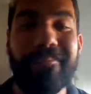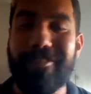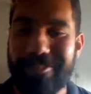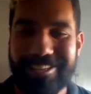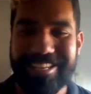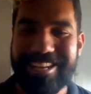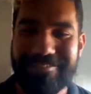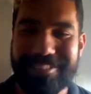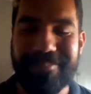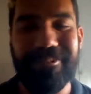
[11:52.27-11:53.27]
Or you can
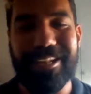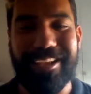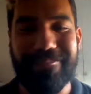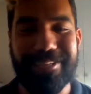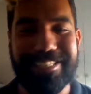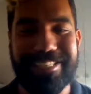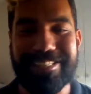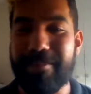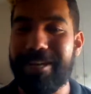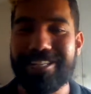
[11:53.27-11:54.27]
have semi-live, which
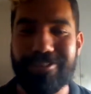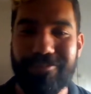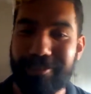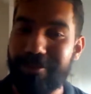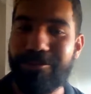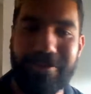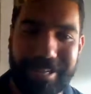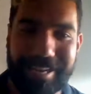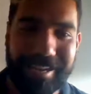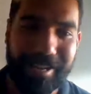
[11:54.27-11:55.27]
is a mix of
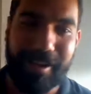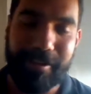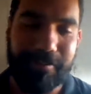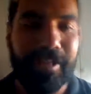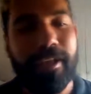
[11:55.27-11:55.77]
recorded and live.